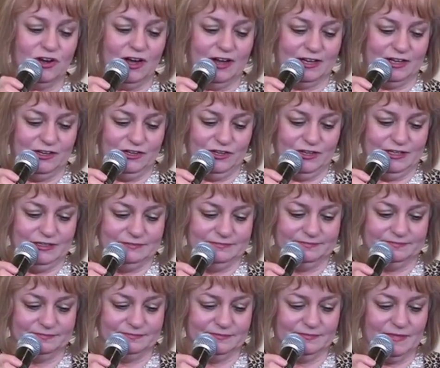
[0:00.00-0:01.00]
not good.
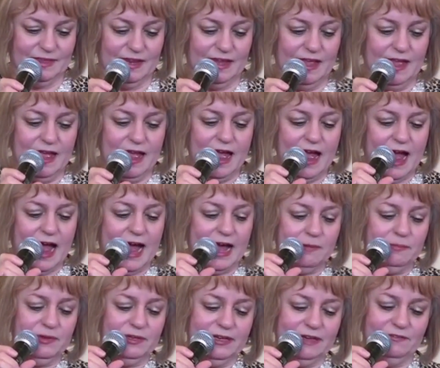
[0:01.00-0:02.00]

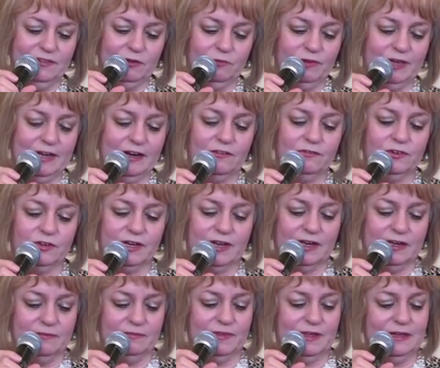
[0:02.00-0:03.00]
I believe that we
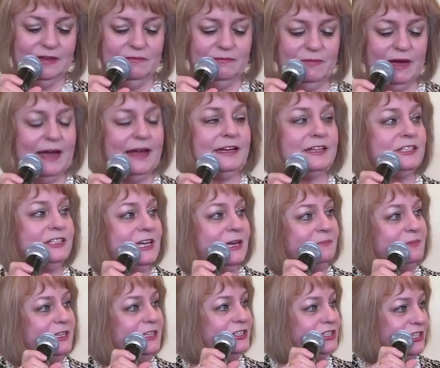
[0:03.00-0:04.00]
overcome them by
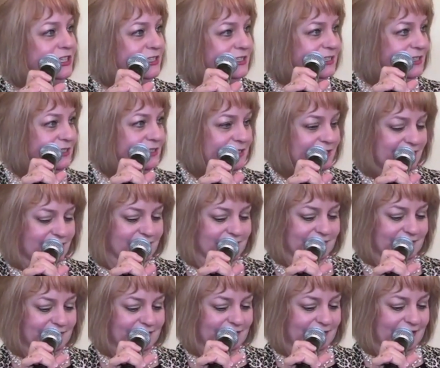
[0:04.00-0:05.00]
accepting Jesus
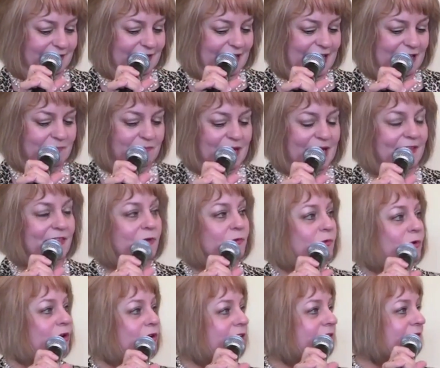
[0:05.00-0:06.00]
and by
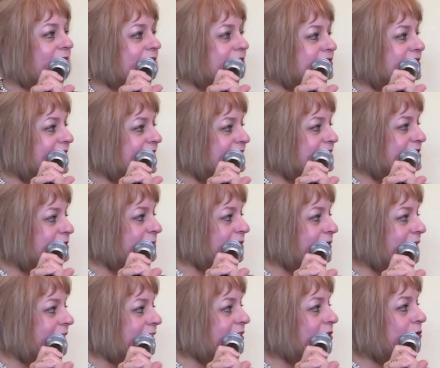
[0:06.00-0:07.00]
the word of our
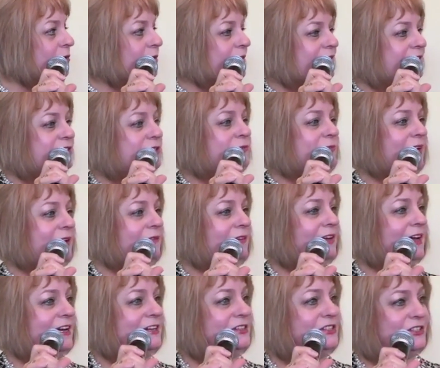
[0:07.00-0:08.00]
testimony according to
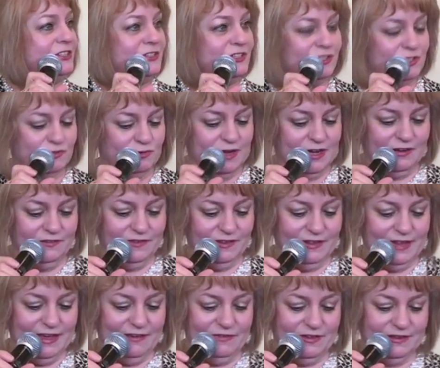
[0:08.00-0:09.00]
Revelations
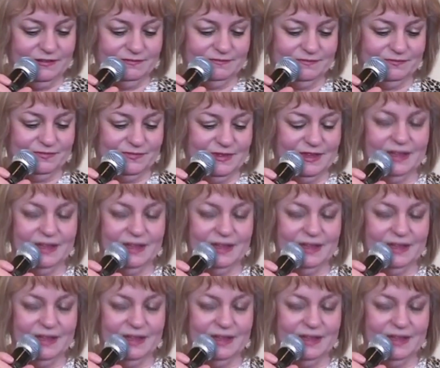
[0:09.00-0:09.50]
12:11.